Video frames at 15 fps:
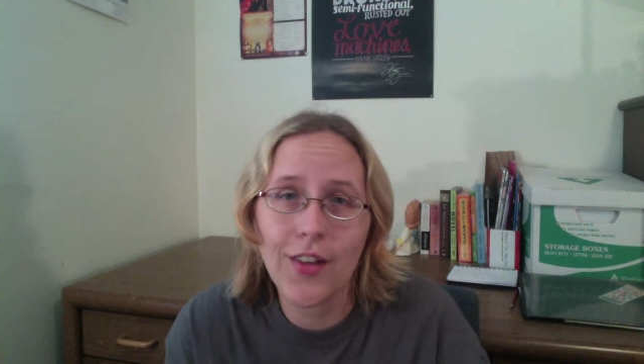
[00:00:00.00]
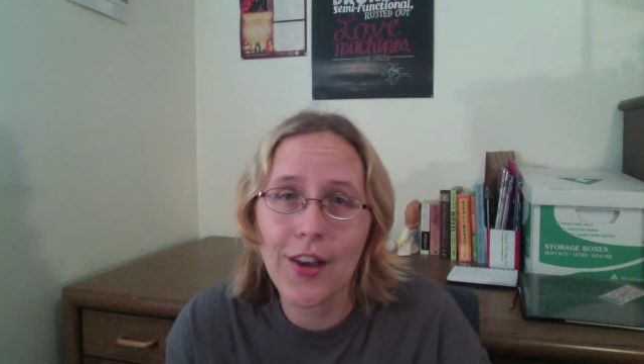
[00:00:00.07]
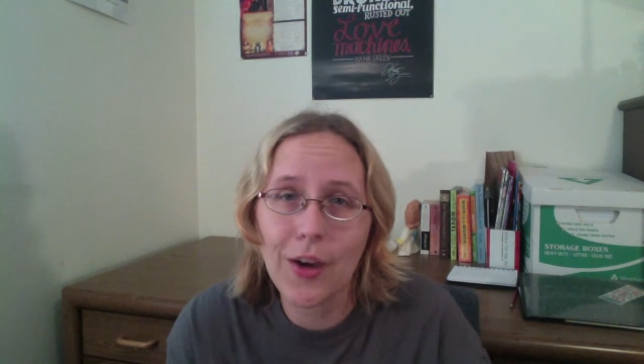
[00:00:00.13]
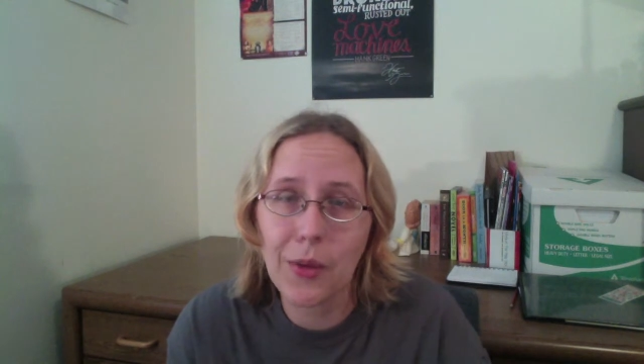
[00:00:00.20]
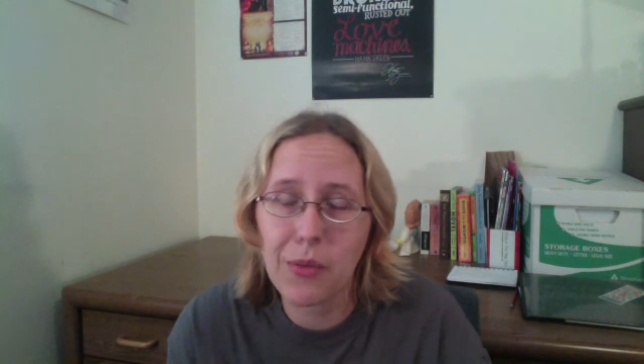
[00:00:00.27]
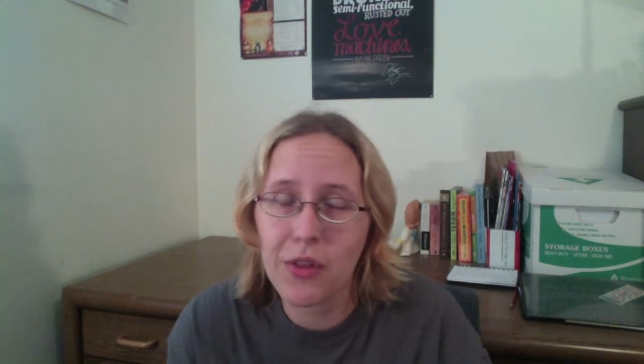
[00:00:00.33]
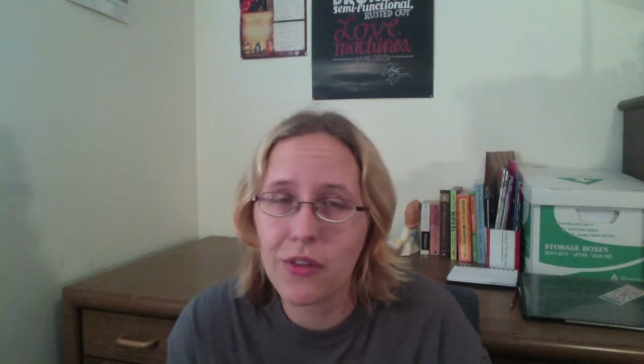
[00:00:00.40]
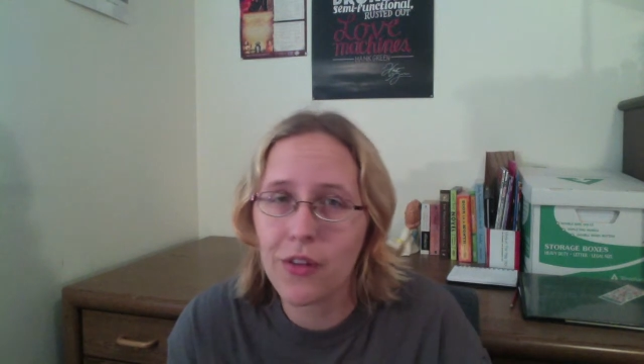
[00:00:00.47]
I
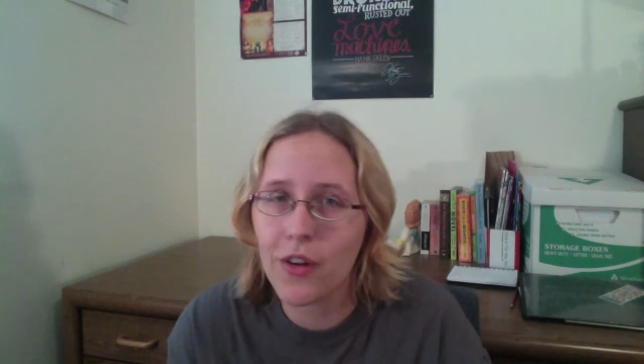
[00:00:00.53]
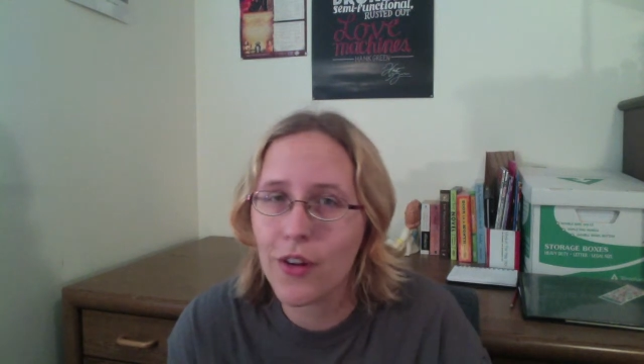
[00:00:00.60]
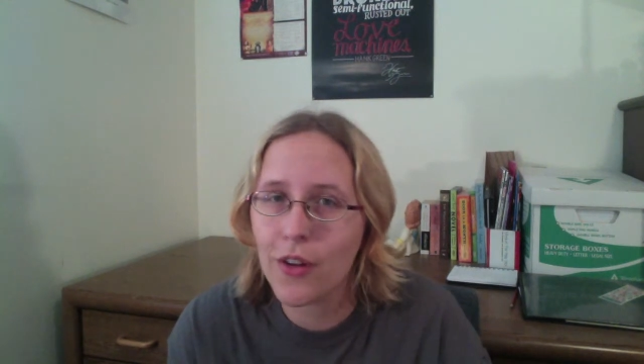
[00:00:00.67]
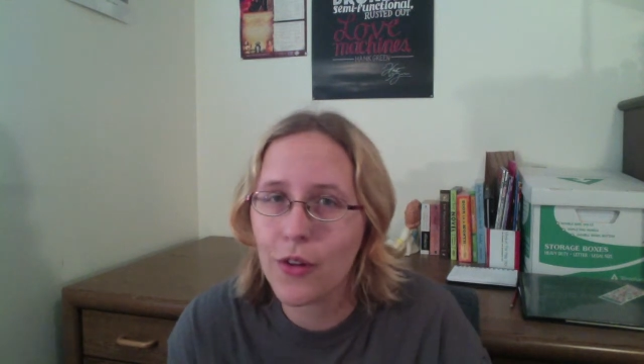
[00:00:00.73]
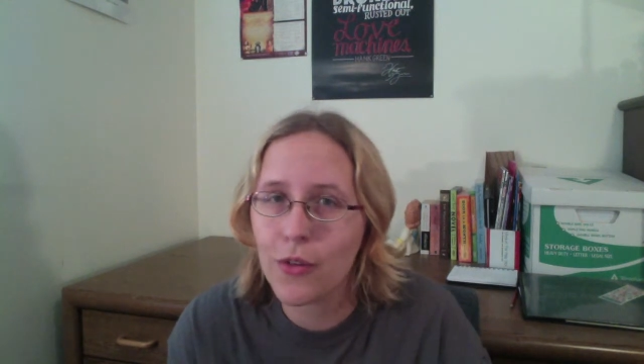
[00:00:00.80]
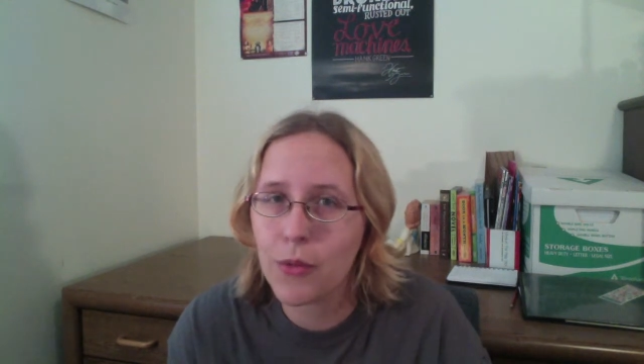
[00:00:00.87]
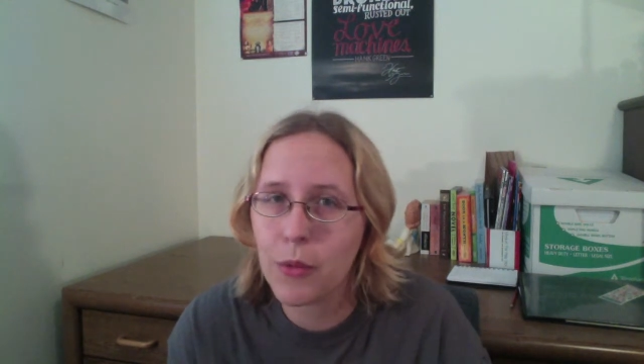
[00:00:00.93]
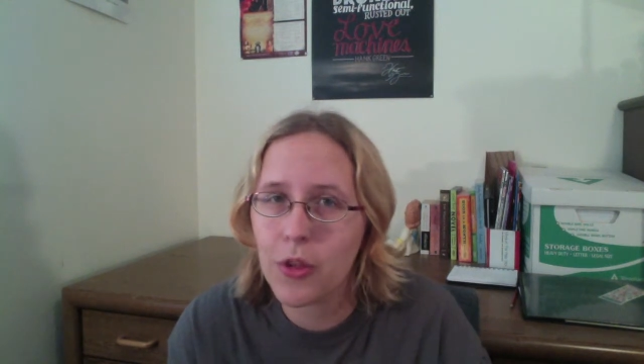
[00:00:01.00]
hope this year
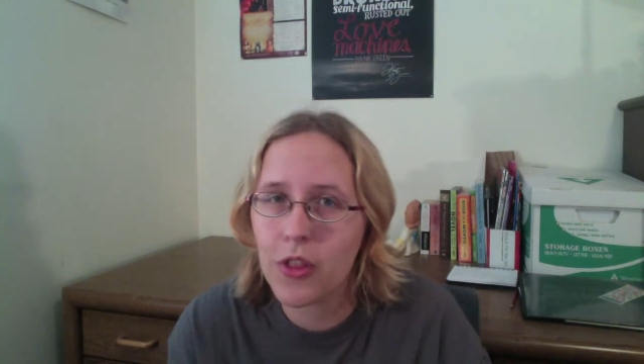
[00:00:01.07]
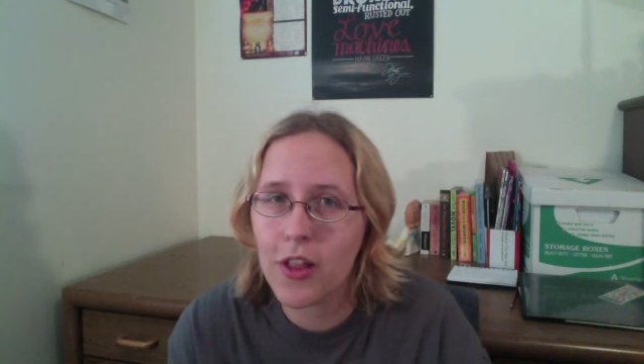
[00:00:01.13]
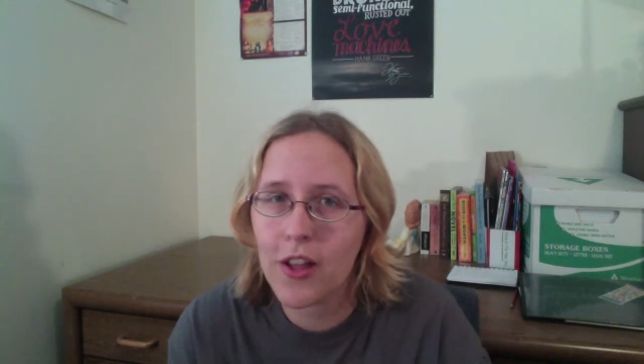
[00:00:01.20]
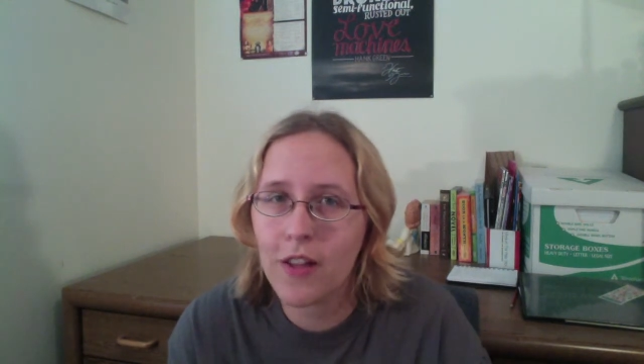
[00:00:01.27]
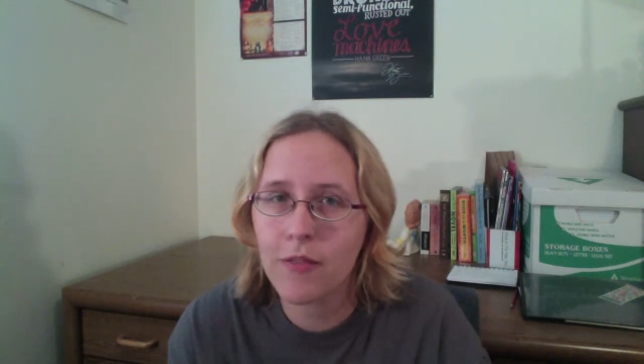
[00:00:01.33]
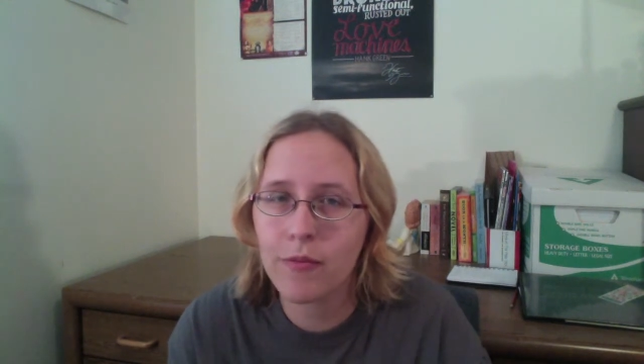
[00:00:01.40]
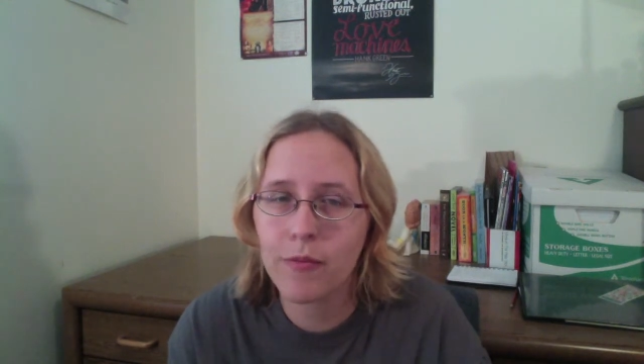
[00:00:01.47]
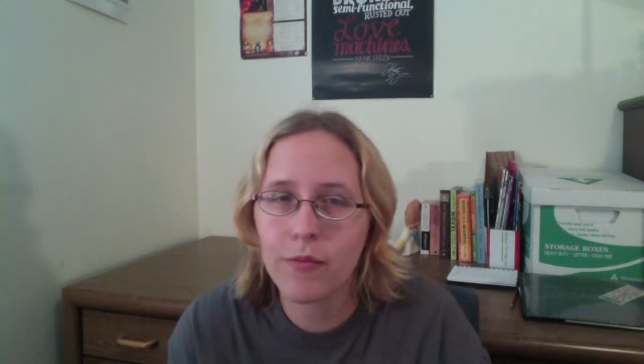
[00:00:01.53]
goes smoothly.